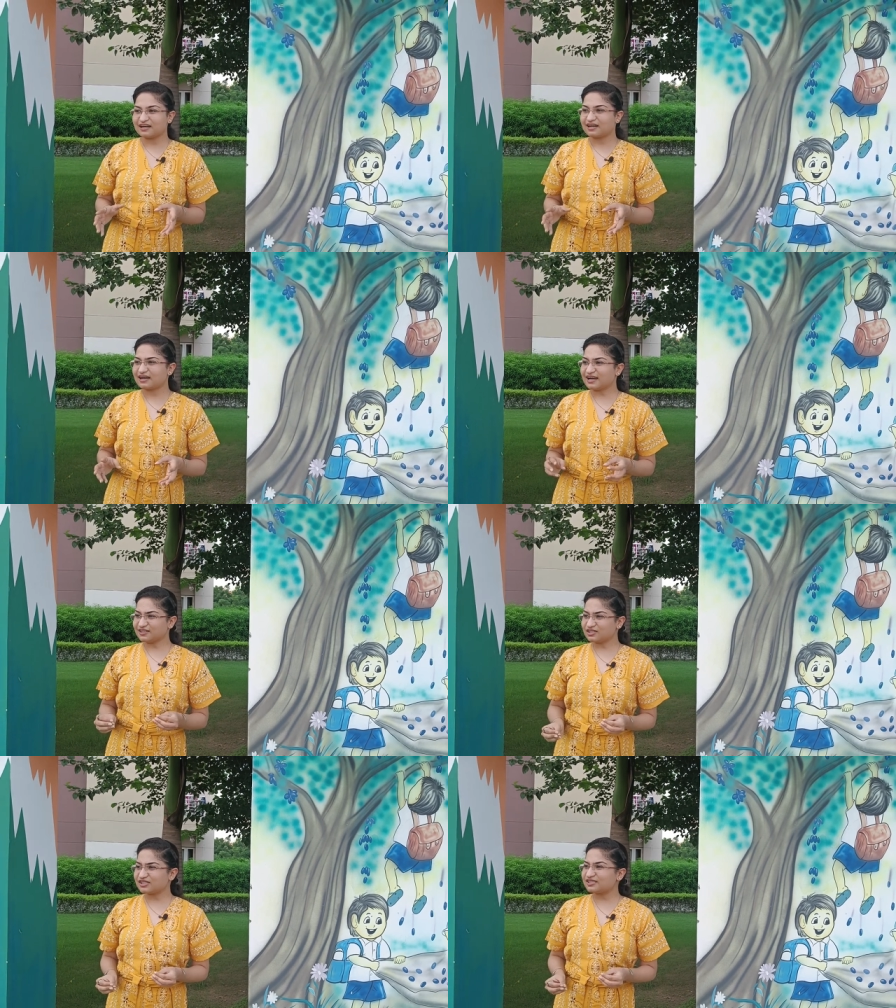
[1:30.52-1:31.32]

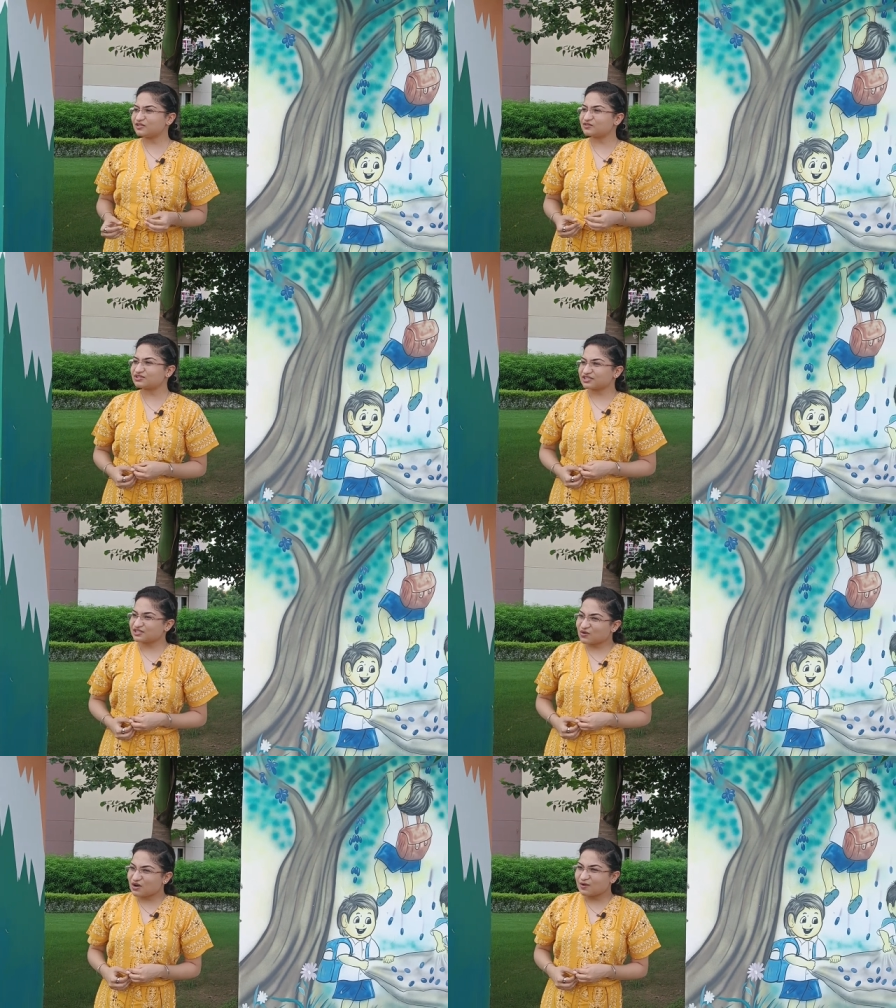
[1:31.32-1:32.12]
Gandhiji, did you
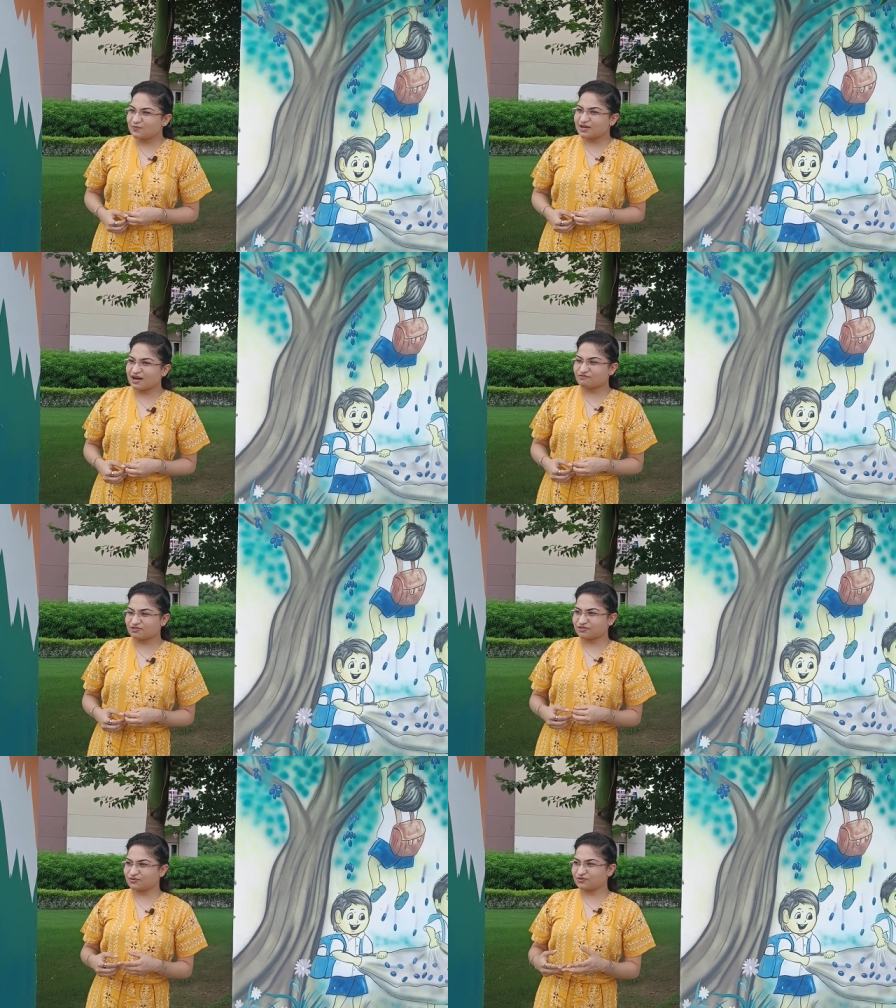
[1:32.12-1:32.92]
just call me
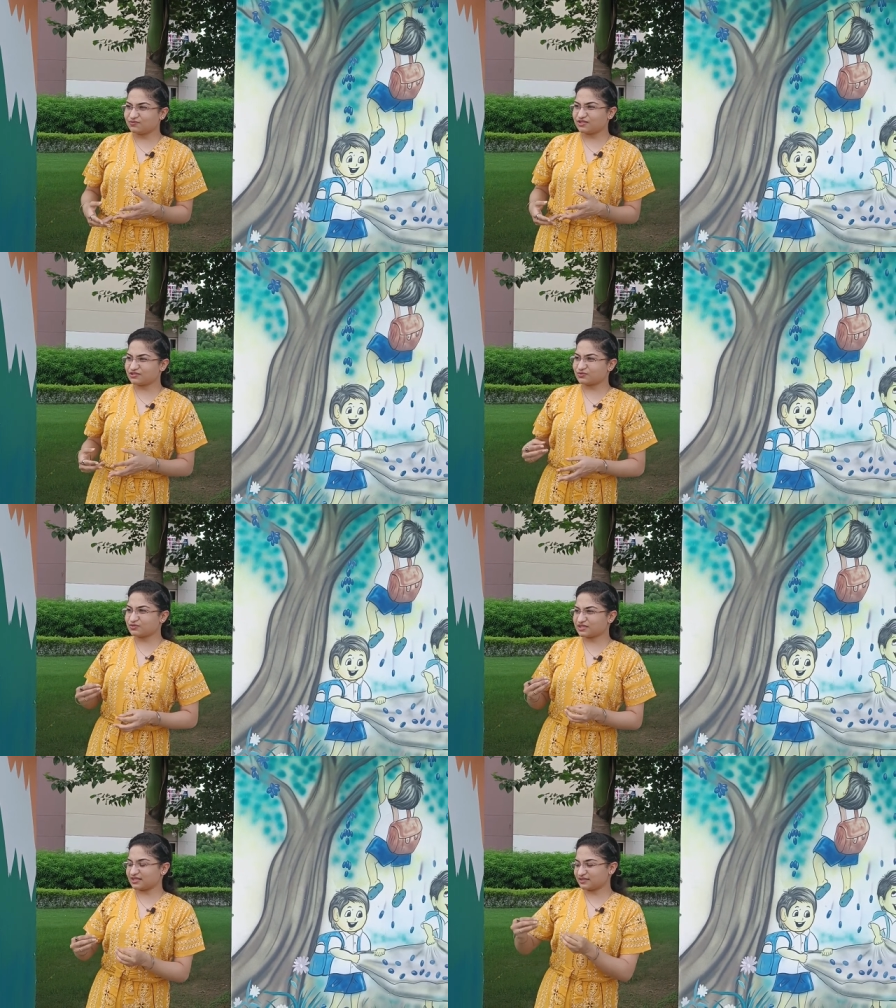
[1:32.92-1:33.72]
after 2 weeks to
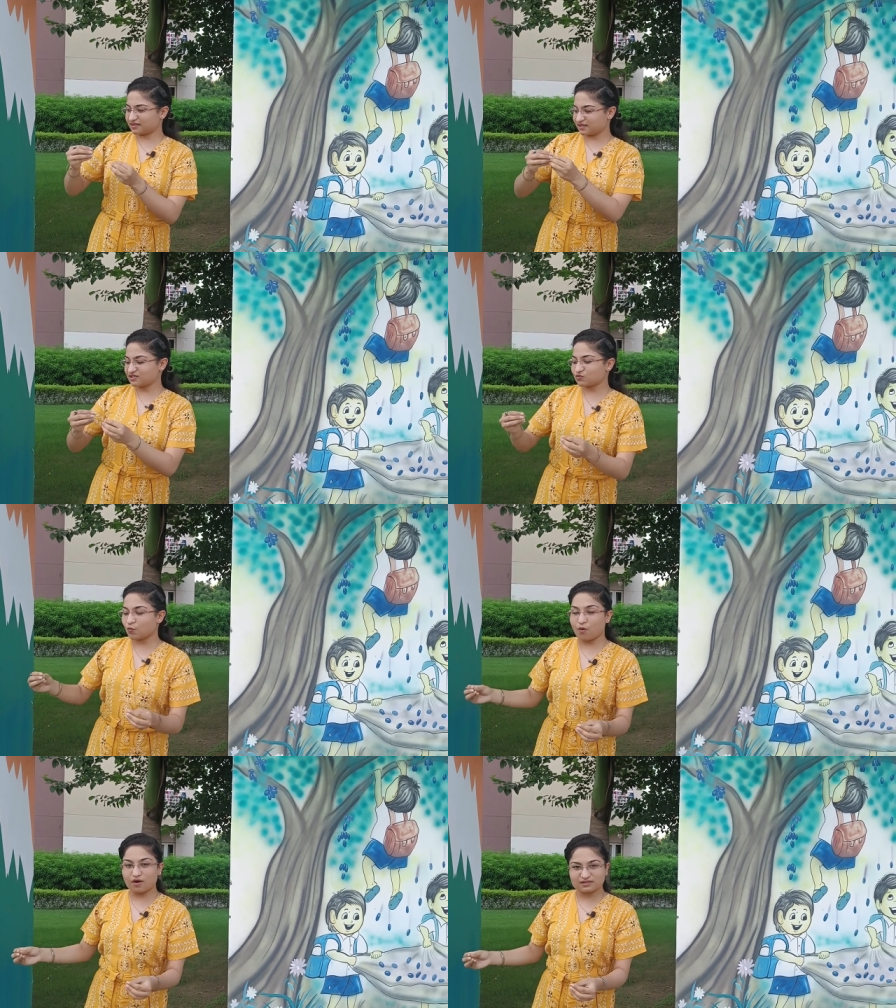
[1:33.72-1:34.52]
say this
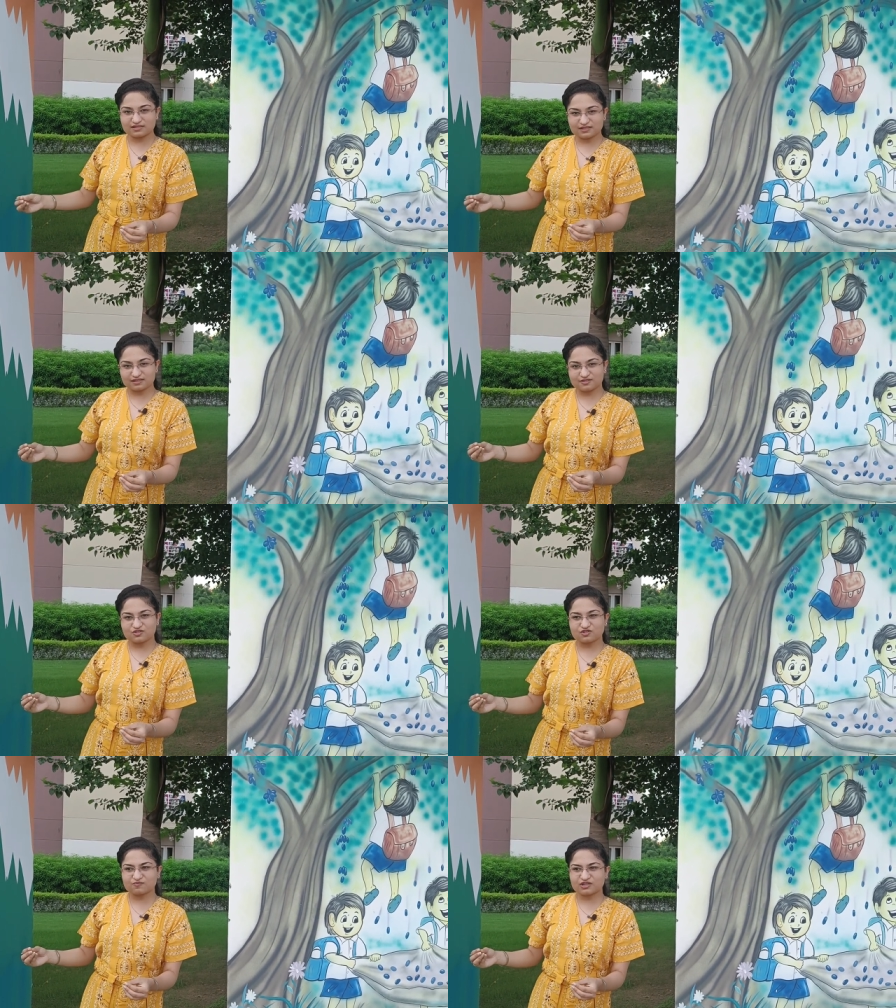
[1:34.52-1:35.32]
one
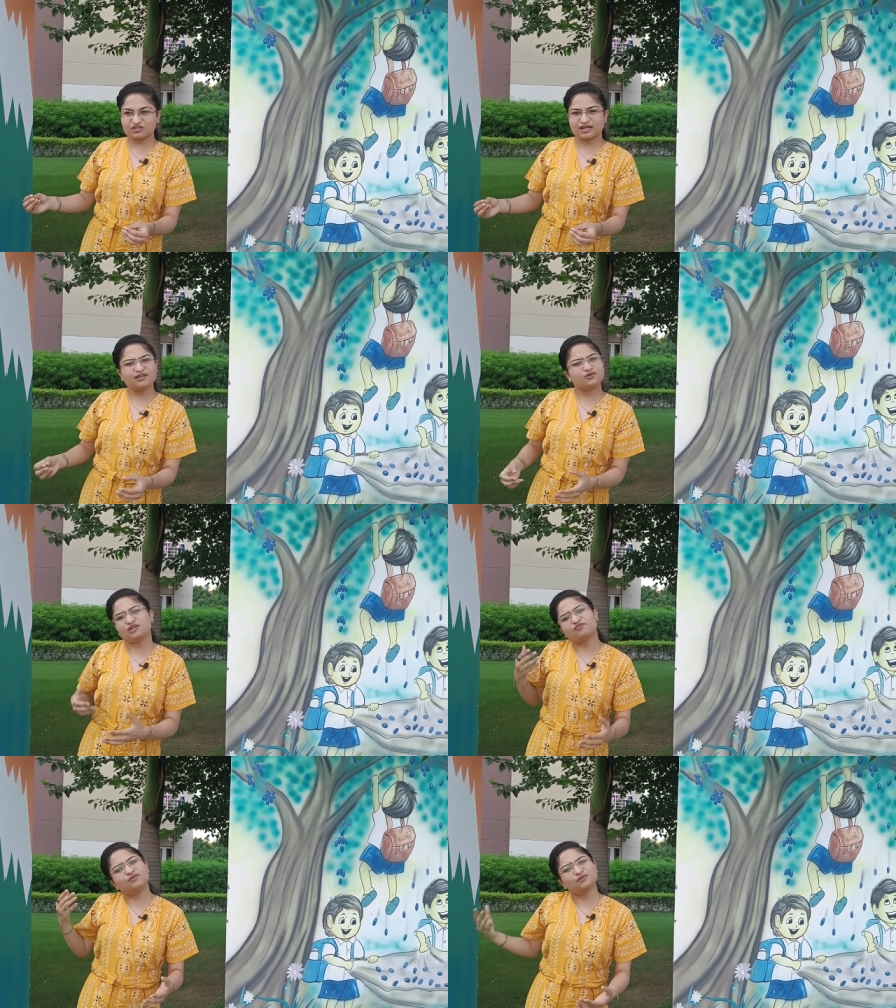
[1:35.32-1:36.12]
sentence to my child? You
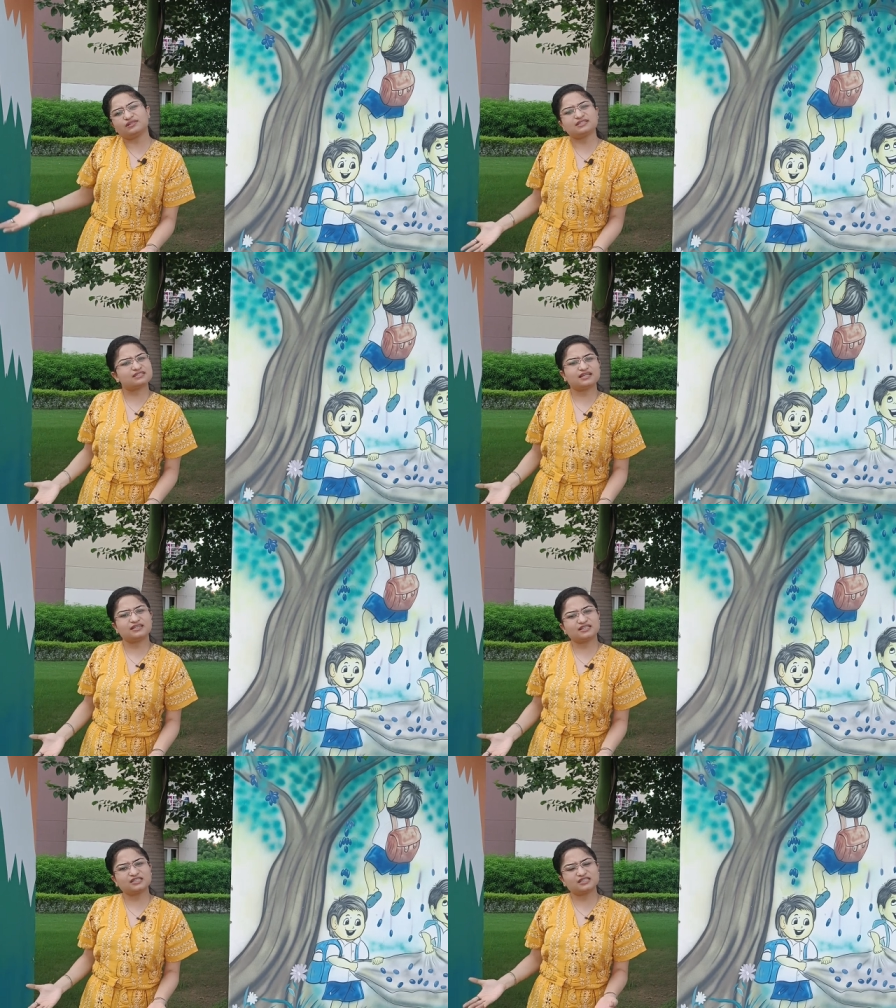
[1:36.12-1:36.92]
could have told this
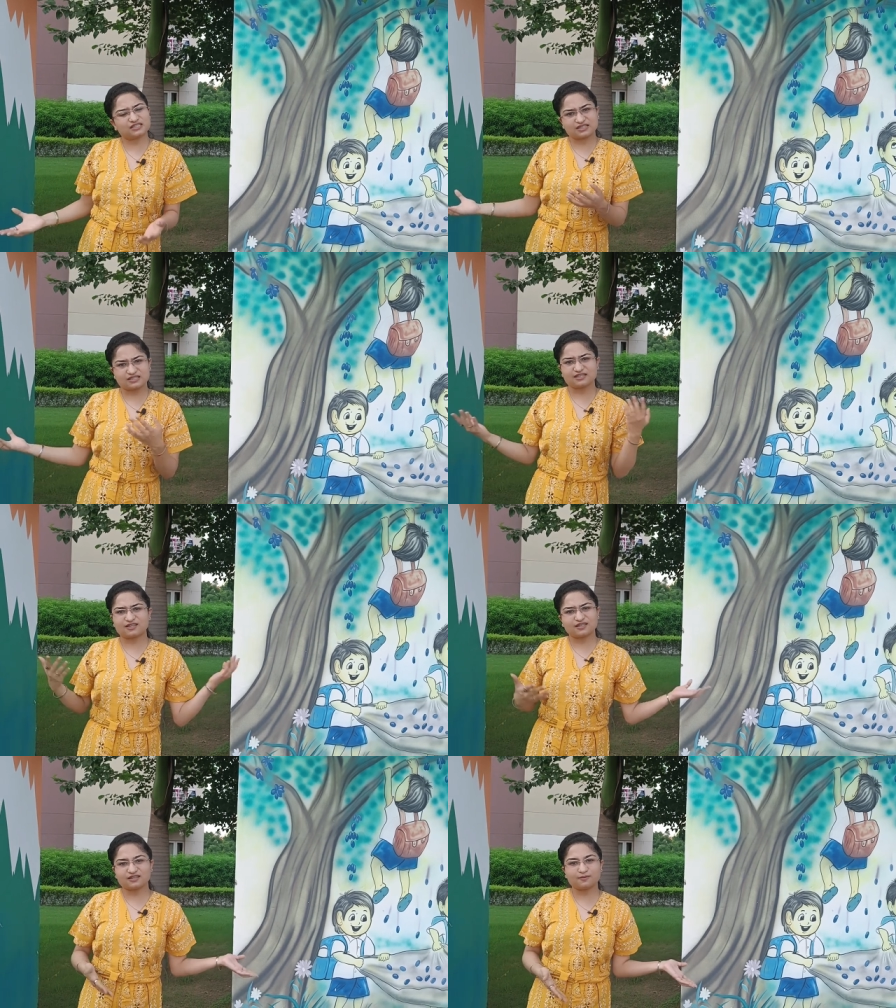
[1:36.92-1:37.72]
sentence
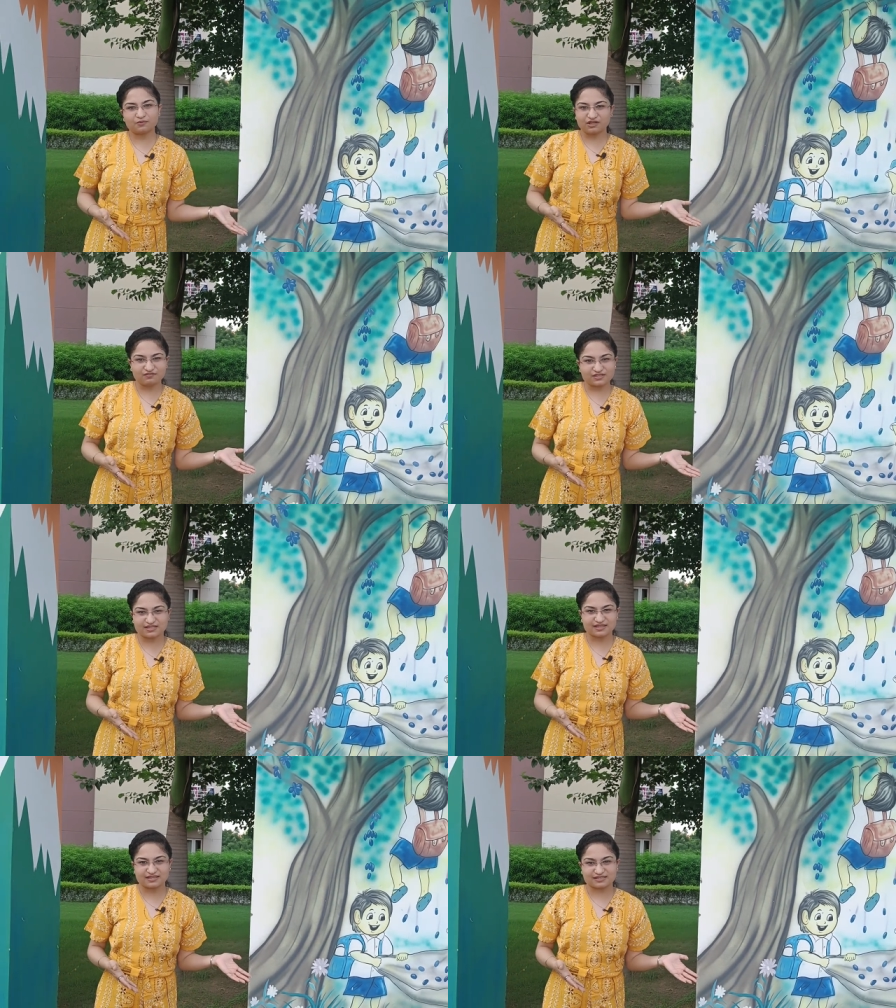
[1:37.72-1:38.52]
the previous
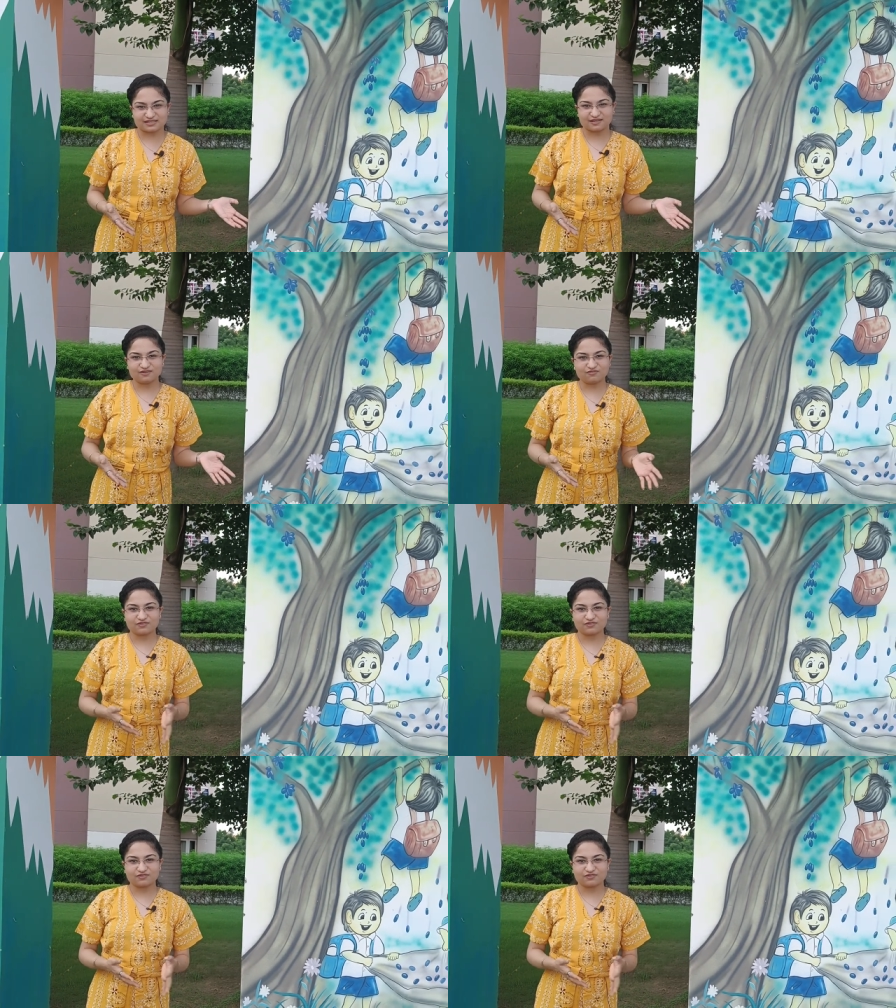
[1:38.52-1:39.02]
day itself.